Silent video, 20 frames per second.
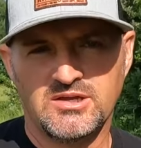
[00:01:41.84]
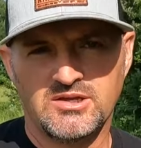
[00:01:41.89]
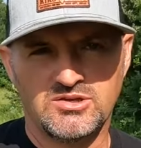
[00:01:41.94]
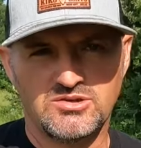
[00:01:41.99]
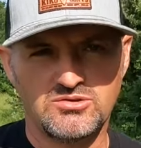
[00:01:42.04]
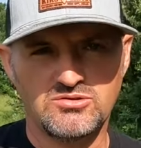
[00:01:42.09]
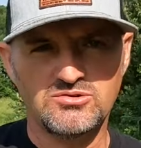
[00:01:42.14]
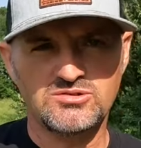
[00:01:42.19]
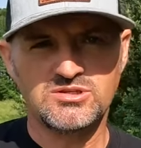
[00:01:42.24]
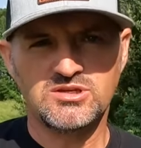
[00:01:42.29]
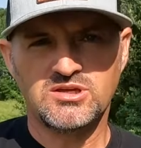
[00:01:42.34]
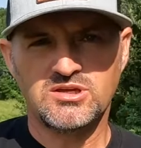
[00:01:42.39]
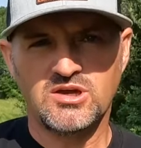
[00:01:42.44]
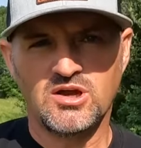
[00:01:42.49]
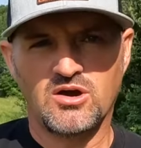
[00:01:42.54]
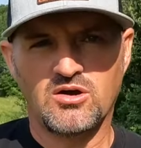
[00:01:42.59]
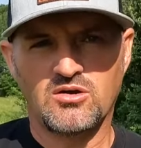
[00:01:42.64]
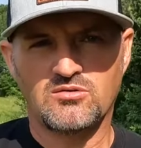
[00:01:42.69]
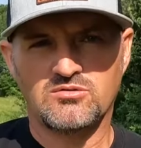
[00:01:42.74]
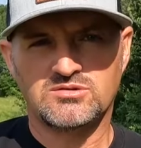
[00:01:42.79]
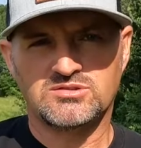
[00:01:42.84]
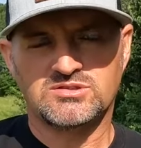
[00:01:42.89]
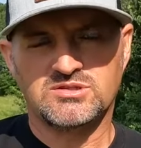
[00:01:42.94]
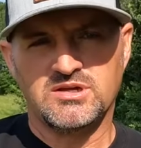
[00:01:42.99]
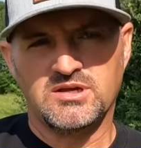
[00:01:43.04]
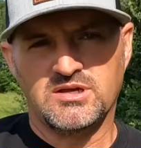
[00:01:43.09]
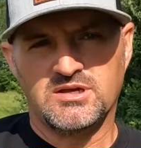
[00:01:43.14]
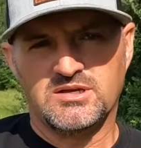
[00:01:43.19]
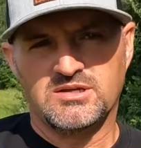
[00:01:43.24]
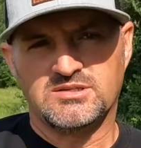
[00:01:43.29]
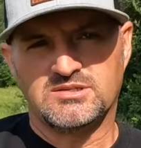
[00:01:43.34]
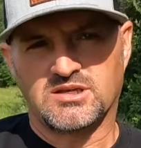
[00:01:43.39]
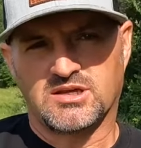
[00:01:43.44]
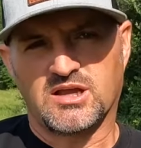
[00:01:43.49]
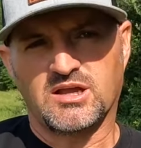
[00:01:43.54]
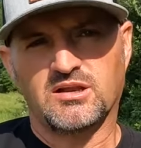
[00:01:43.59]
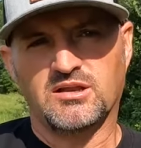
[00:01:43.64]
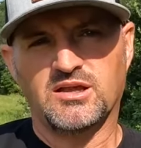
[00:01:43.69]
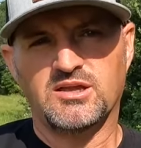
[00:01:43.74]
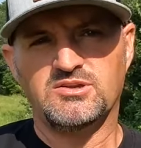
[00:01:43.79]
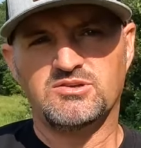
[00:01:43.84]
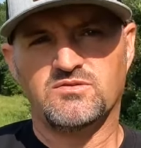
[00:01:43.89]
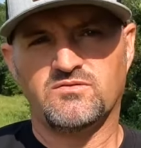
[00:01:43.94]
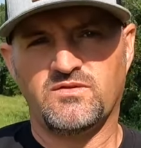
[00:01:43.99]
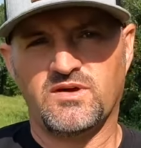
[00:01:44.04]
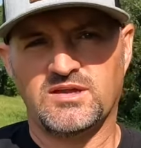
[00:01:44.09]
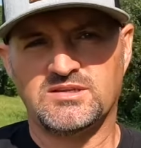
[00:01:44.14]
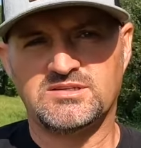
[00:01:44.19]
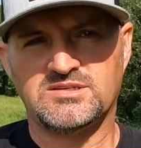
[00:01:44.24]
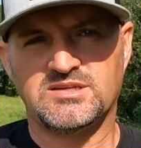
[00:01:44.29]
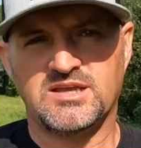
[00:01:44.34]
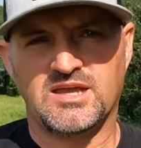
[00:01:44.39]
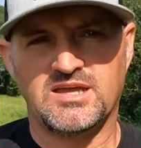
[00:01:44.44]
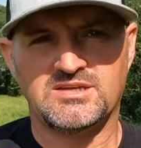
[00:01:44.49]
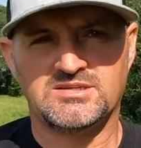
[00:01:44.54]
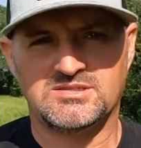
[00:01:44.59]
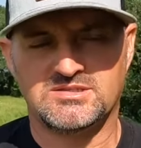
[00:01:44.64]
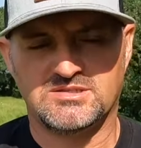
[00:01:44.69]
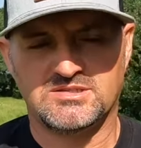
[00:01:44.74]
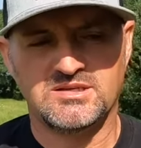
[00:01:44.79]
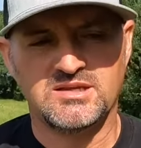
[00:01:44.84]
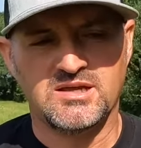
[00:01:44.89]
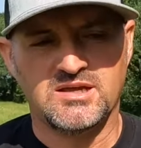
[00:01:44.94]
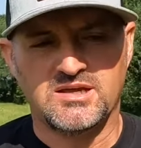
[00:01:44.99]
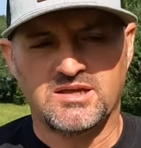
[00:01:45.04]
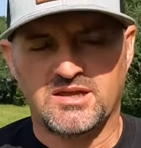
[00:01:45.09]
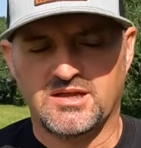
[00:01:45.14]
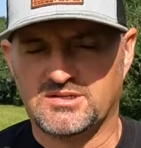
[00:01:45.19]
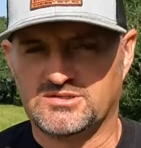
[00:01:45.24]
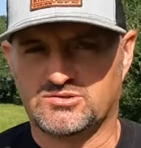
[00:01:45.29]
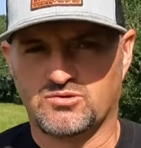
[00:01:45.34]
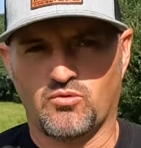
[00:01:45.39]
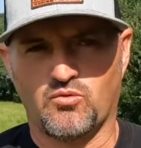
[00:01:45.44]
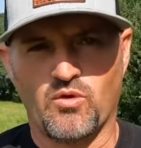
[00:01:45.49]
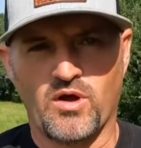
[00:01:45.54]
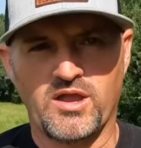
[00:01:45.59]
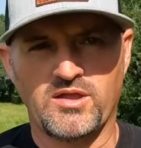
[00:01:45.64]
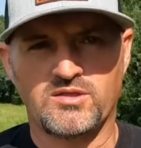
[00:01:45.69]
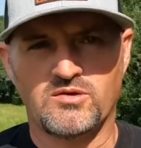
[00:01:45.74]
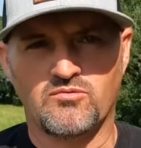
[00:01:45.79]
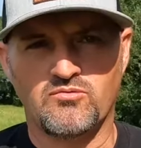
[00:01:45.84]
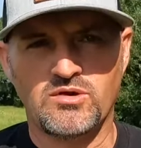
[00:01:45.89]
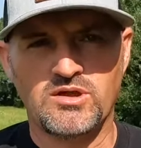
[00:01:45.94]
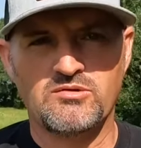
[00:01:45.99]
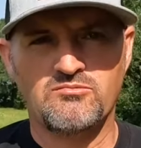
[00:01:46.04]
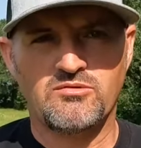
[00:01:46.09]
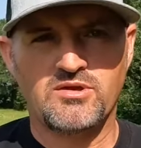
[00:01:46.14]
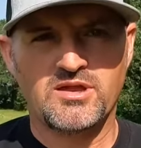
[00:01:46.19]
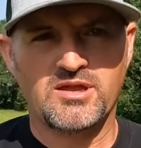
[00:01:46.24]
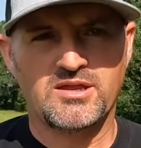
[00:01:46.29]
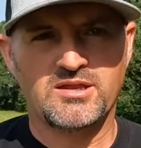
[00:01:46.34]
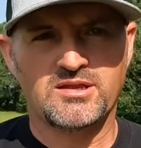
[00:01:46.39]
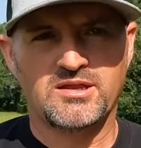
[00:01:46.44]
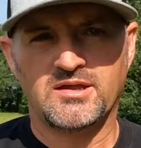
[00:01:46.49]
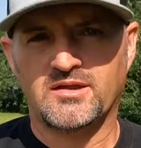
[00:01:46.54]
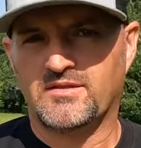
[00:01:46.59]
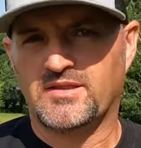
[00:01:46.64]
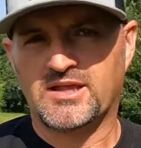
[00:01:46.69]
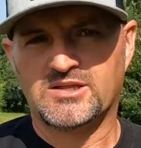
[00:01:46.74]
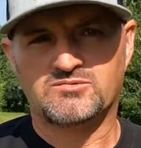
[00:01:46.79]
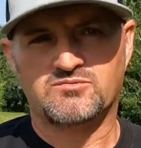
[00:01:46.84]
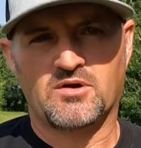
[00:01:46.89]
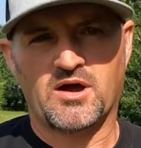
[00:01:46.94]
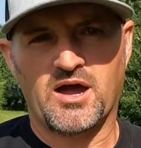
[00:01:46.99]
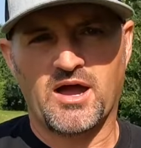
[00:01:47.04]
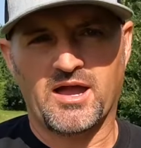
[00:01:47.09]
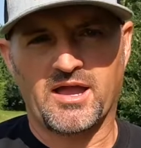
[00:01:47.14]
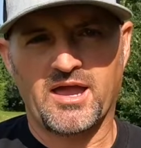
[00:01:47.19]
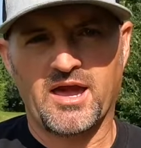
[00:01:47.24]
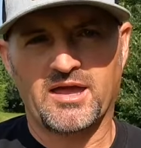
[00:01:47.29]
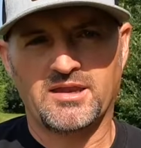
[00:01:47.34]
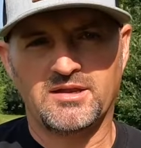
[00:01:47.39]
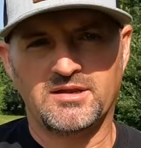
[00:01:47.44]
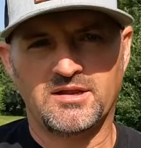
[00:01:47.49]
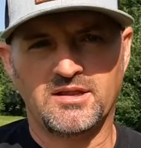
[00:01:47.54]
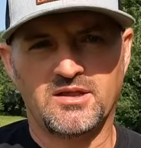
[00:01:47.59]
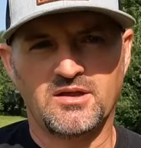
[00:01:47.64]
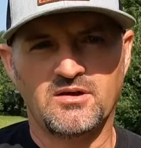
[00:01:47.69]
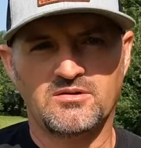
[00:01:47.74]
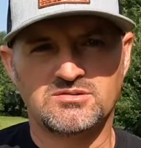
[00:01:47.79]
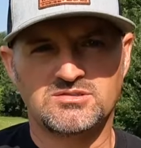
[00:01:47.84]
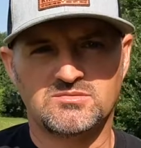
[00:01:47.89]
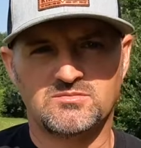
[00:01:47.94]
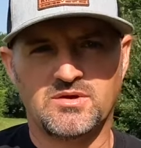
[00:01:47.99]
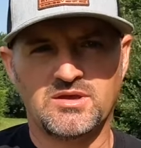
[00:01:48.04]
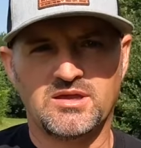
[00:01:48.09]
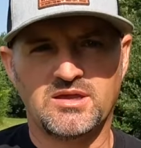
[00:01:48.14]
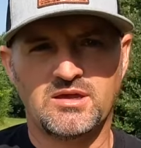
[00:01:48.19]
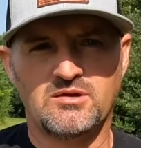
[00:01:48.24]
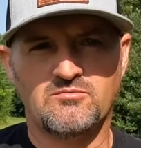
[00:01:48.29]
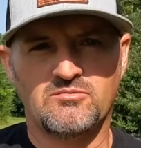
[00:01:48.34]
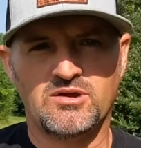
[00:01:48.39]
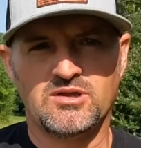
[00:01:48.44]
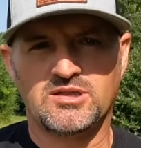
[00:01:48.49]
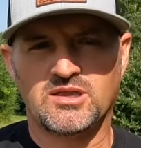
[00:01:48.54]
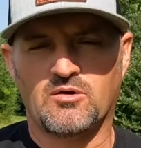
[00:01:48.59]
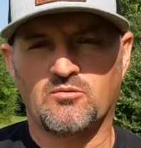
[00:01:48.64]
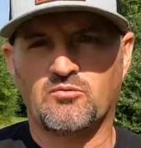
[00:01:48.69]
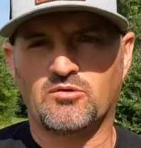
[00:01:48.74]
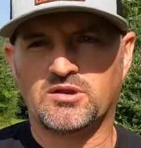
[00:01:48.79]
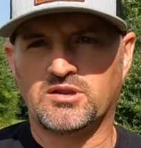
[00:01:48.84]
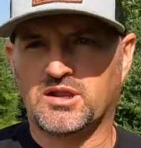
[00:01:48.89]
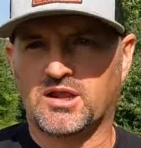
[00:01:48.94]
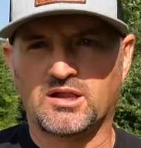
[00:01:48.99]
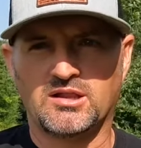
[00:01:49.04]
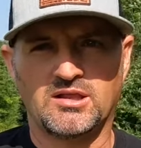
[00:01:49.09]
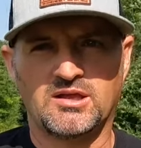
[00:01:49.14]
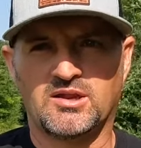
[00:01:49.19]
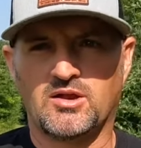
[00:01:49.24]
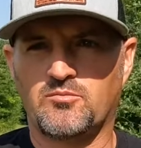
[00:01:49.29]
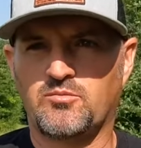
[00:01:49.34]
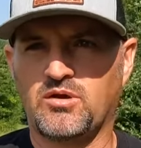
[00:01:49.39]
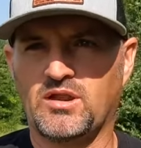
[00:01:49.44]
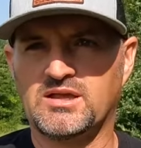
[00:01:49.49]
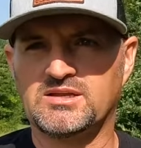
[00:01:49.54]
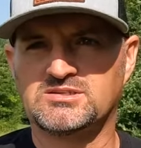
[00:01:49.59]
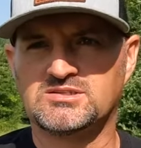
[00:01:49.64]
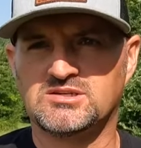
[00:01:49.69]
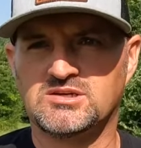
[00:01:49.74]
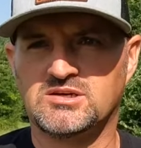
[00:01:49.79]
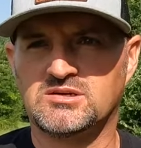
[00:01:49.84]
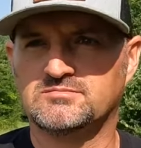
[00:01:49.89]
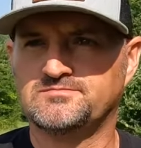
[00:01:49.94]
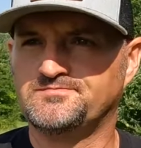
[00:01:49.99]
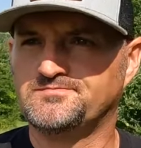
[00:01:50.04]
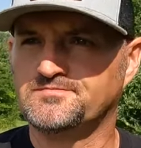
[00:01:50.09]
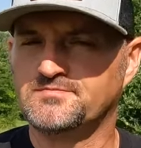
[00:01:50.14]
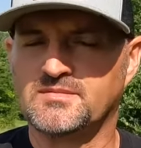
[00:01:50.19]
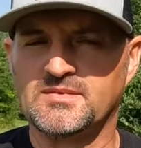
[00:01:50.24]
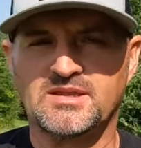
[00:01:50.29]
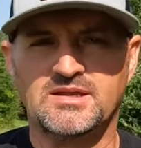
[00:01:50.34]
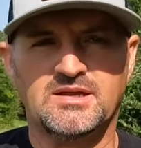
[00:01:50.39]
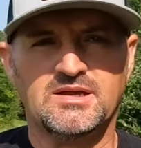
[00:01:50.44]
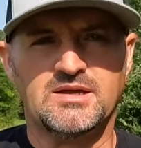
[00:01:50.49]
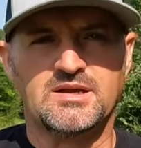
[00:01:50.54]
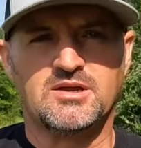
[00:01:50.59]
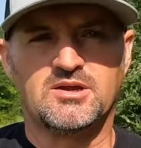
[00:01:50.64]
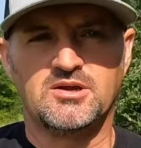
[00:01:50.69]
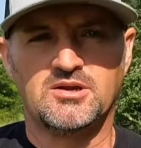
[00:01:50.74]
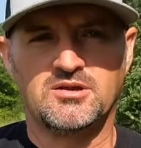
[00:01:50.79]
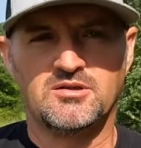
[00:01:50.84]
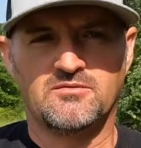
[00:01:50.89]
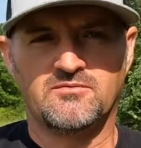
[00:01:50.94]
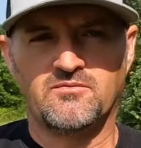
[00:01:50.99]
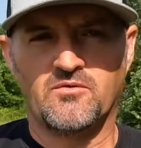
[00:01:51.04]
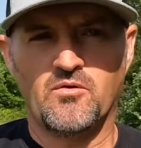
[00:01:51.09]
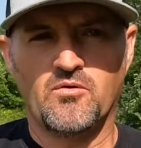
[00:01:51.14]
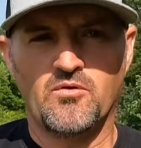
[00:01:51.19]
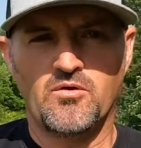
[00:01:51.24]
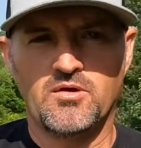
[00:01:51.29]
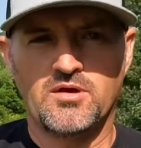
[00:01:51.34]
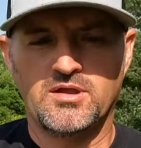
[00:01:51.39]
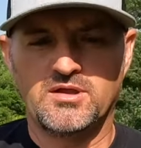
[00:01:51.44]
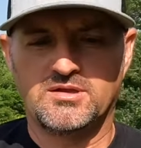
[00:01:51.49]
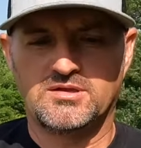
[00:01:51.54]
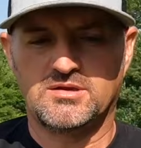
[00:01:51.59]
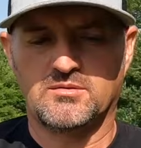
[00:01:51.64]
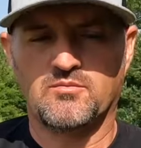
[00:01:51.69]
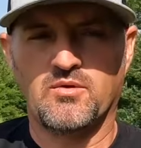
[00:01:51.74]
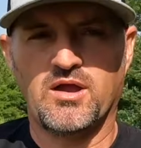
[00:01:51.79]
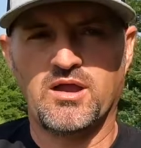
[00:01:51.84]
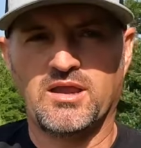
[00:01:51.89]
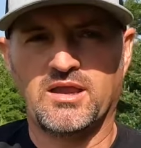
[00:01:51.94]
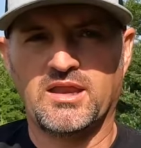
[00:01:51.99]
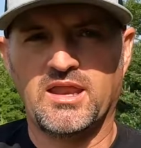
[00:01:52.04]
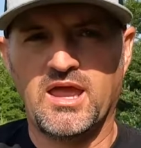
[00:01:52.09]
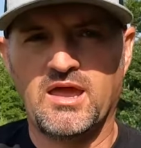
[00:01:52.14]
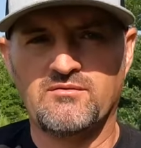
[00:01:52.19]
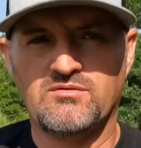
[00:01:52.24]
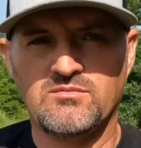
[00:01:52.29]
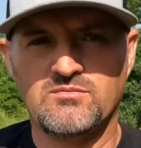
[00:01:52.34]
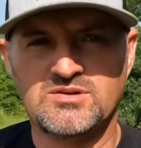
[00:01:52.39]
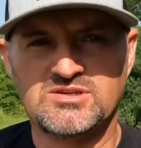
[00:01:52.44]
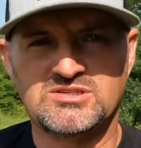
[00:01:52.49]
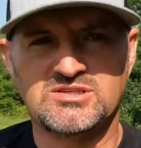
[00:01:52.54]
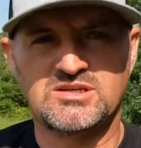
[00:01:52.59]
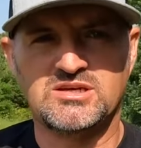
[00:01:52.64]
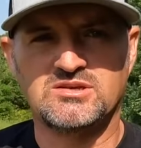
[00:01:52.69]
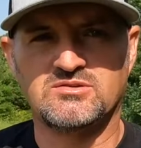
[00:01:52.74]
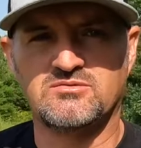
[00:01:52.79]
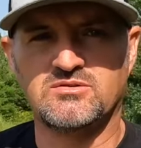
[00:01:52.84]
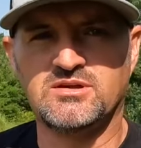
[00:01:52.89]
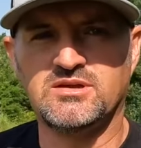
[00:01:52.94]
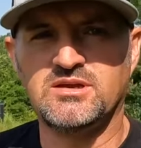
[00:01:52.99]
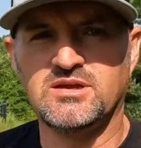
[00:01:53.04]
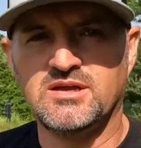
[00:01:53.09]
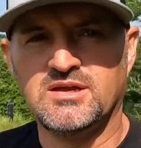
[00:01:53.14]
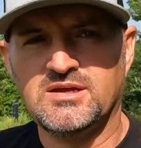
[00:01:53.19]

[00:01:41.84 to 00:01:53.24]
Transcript: Using goats to clean your vegetation is the way that we went. That's why I got into goats to begin with. I wanted to clean our place up. Couldn't afford to bring in heavy machinery.